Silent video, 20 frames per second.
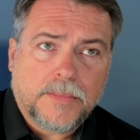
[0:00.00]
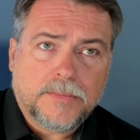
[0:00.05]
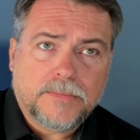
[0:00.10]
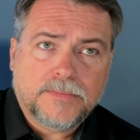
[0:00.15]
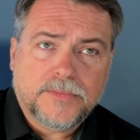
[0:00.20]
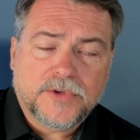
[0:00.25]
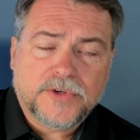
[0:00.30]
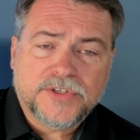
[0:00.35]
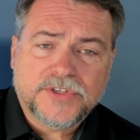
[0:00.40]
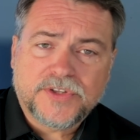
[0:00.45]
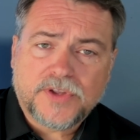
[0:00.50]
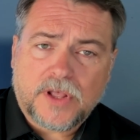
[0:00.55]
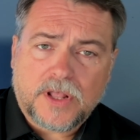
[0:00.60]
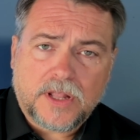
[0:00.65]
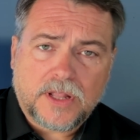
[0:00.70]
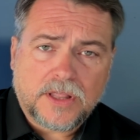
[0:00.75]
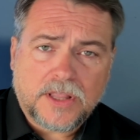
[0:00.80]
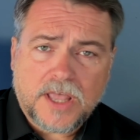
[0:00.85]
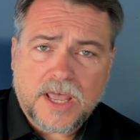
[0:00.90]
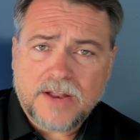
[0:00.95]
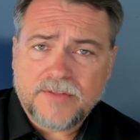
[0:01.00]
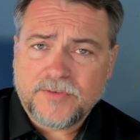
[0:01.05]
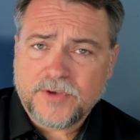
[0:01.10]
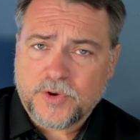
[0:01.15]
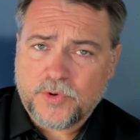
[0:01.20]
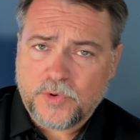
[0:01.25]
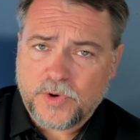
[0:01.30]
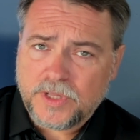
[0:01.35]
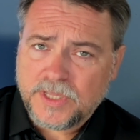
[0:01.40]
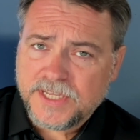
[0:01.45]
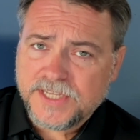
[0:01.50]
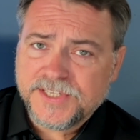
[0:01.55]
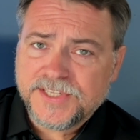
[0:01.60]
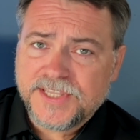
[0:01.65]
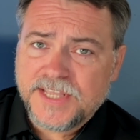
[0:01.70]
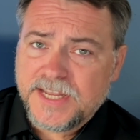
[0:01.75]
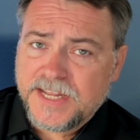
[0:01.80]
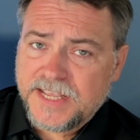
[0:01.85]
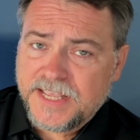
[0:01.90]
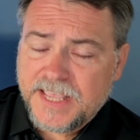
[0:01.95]
There's a lot of acrylics
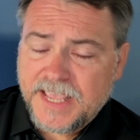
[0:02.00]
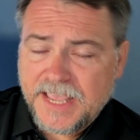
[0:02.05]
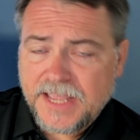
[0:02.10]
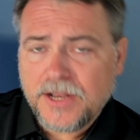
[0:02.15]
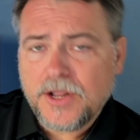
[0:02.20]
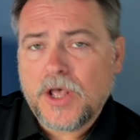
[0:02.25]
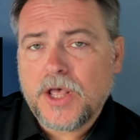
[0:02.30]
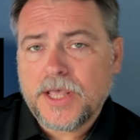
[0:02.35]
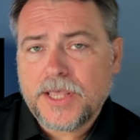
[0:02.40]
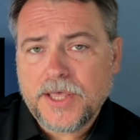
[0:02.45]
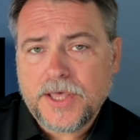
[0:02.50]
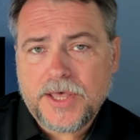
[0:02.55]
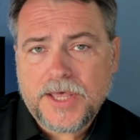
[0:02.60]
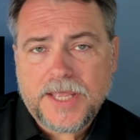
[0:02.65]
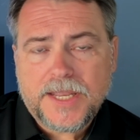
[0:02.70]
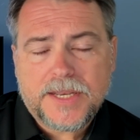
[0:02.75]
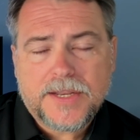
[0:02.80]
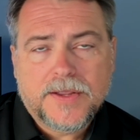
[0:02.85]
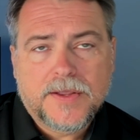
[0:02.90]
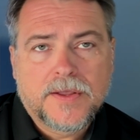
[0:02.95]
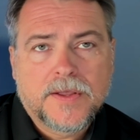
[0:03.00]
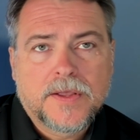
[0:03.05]
that it cannot cut.